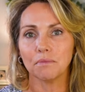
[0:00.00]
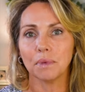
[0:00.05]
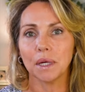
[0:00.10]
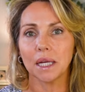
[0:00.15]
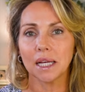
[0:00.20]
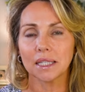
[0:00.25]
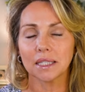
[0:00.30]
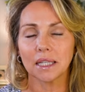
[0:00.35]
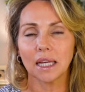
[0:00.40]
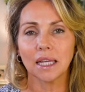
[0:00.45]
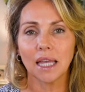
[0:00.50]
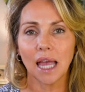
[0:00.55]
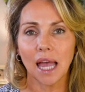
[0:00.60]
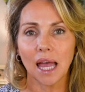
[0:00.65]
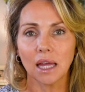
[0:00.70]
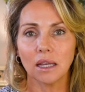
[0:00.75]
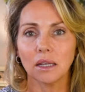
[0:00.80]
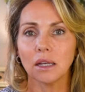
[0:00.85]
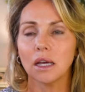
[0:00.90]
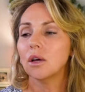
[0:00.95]
Because
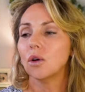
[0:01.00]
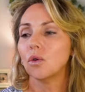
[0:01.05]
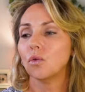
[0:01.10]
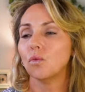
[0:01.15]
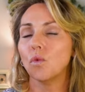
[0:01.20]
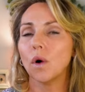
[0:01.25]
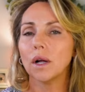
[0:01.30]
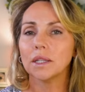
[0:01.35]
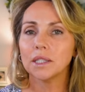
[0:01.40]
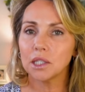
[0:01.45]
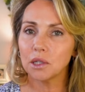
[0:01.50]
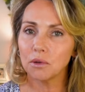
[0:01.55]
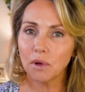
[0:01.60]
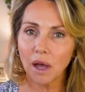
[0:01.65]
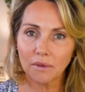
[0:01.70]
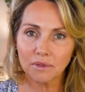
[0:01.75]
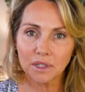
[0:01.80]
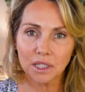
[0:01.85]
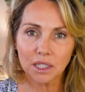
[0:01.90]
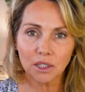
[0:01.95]
again, once you
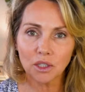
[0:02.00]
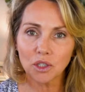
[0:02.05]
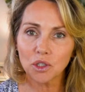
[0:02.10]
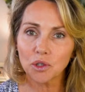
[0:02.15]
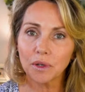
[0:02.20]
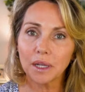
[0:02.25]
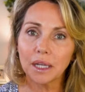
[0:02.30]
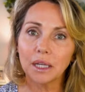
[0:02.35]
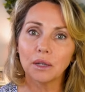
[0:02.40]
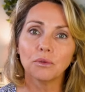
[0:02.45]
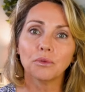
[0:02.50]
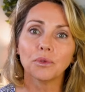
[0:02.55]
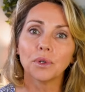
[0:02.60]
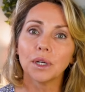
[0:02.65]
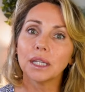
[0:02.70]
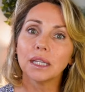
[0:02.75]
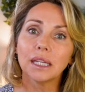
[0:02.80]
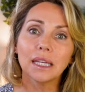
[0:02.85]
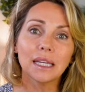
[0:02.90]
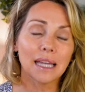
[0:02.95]
have surgery, you
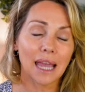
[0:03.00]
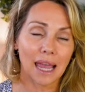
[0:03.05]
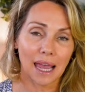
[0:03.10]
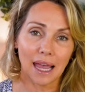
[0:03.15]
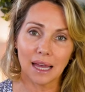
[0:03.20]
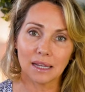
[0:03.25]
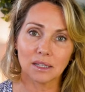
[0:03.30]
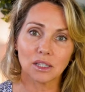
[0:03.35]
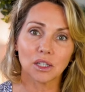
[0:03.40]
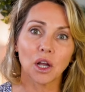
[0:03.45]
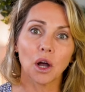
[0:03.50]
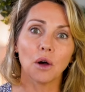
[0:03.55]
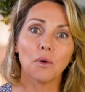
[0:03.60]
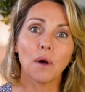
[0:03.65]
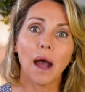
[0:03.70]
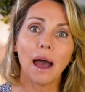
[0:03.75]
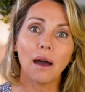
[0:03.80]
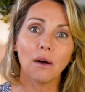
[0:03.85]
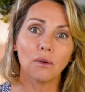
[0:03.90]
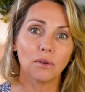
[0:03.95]
really can't go
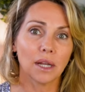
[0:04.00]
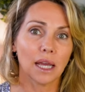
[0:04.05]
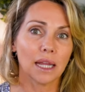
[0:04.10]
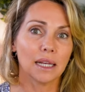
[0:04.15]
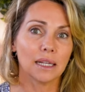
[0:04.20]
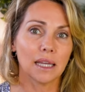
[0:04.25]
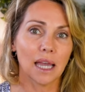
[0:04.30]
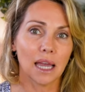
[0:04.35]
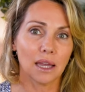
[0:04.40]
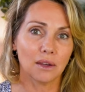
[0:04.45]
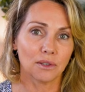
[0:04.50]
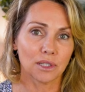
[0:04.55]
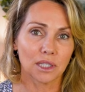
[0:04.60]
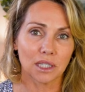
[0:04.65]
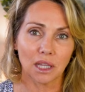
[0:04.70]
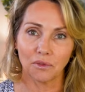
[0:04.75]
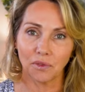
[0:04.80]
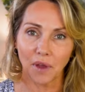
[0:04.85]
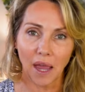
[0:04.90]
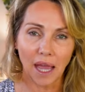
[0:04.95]
out and get
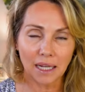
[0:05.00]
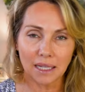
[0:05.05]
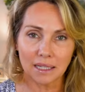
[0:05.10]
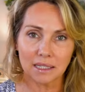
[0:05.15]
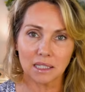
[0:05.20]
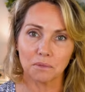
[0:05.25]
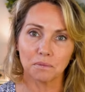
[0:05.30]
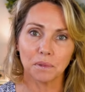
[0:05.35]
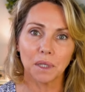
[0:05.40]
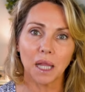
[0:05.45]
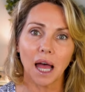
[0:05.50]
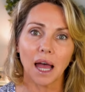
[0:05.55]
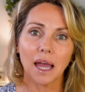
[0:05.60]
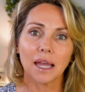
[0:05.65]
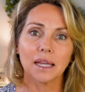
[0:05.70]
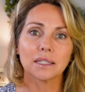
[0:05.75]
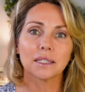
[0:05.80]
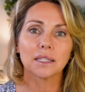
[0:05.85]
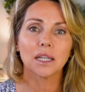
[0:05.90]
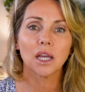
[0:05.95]
yourself any
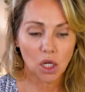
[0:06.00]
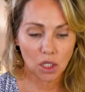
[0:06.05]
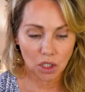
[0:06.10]
supplies.